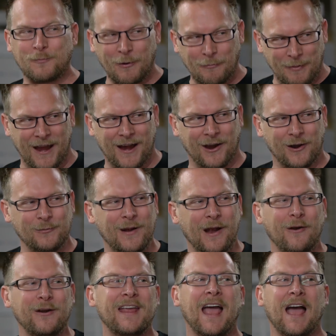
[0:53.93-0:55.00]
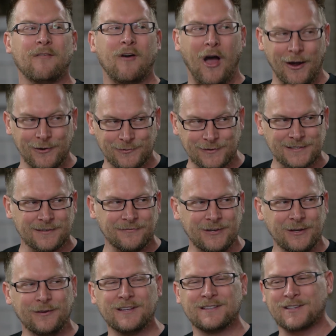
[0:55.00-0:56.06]
prepared. We already have hundreds of
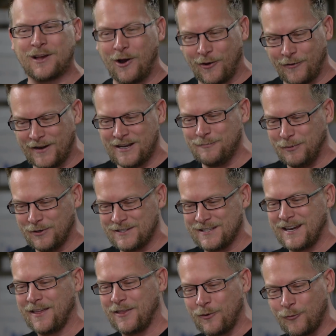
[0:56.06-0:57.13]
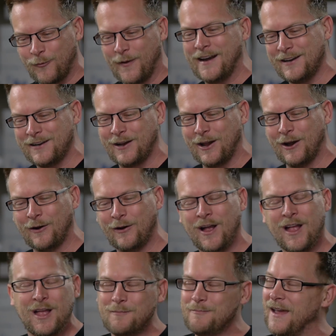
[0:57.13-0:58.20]
units already put together, ready to go.
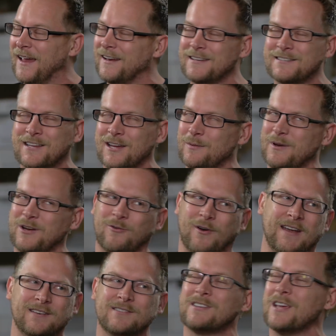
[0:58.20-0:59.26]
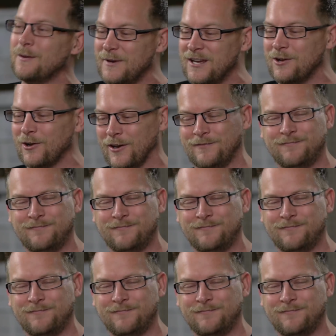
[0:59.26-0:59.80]
Man, it's gonna be great. It's gonna be good.